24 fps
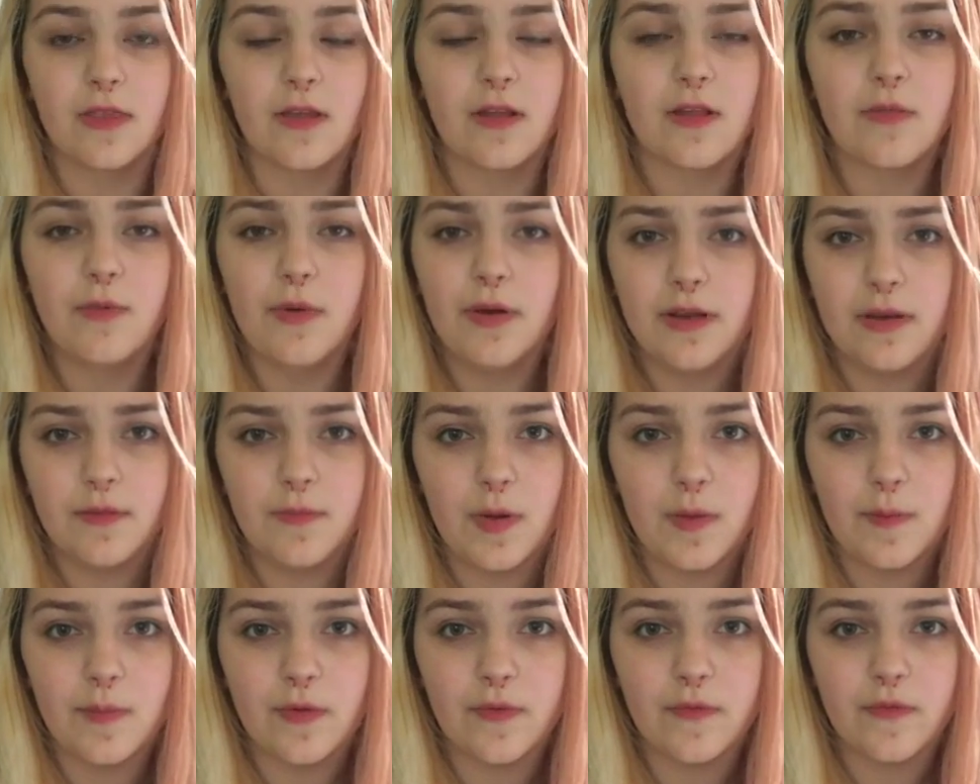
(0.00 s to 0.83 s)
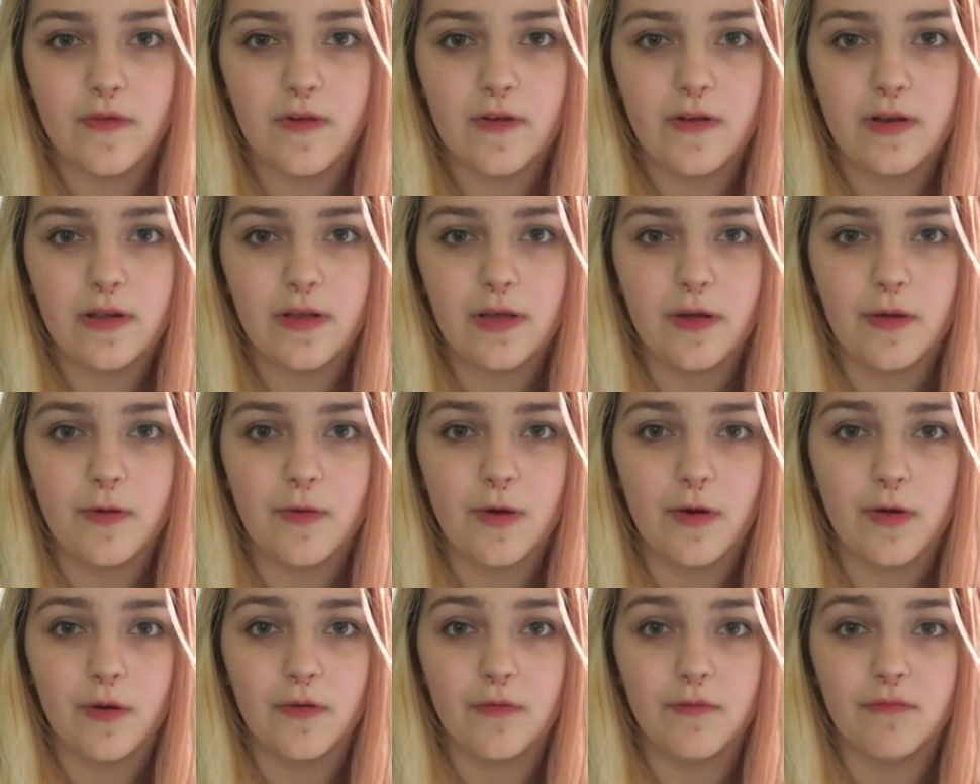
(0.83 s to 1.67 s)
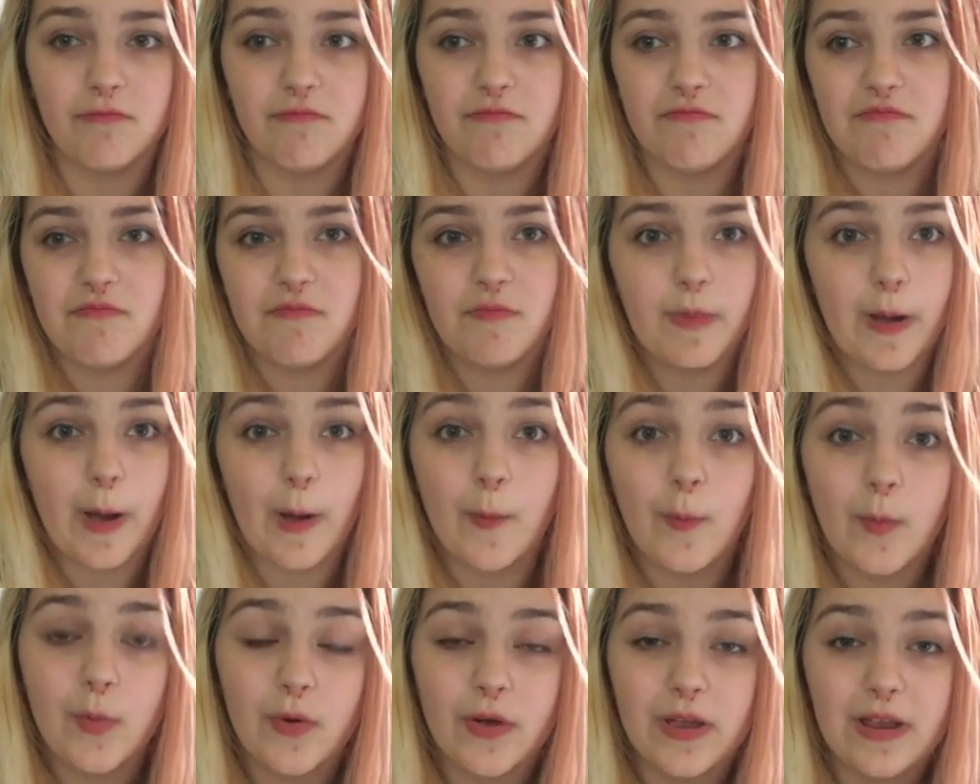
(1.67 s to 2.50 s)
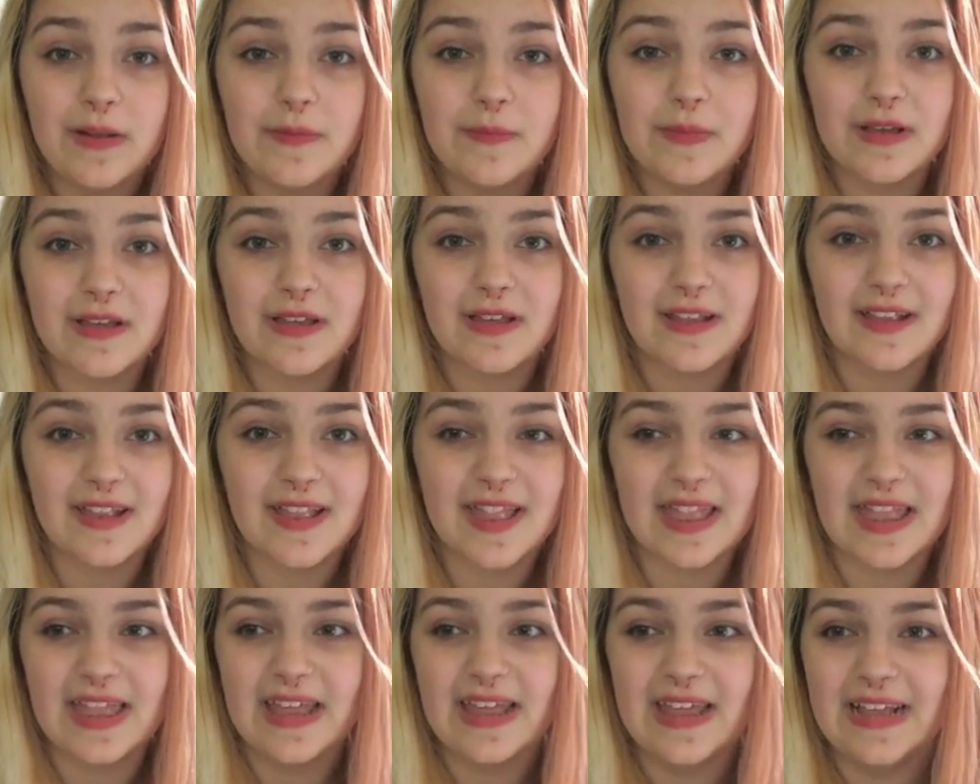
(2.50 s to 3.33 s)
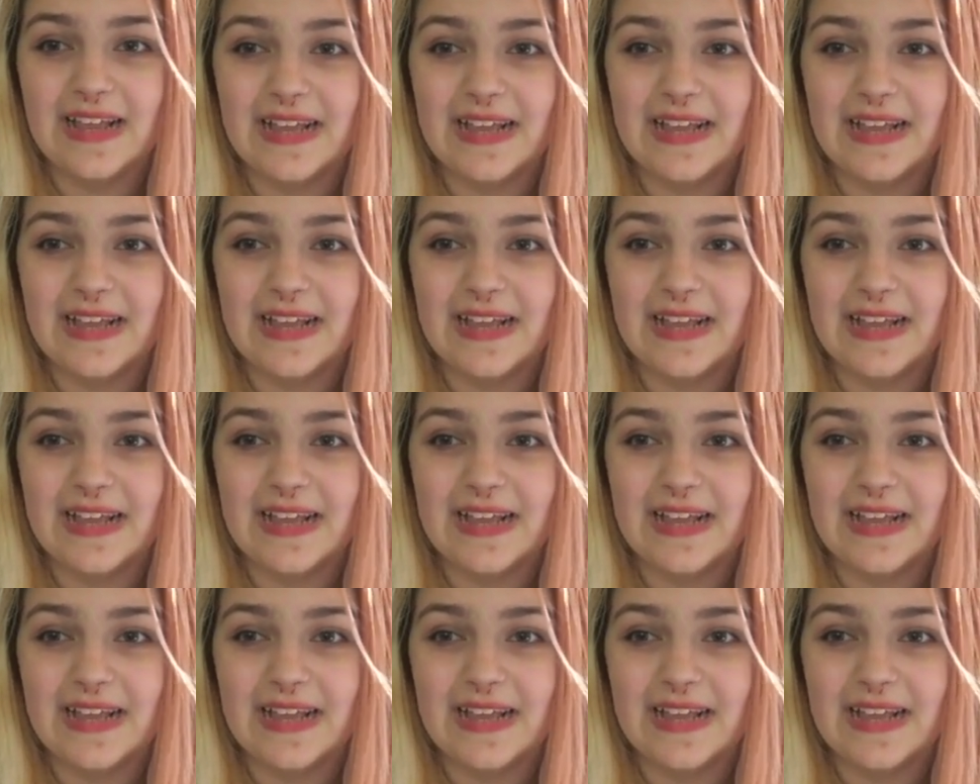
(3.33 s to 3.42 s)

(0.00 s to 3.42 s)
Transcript: So I did my portfolio on PowerPoint because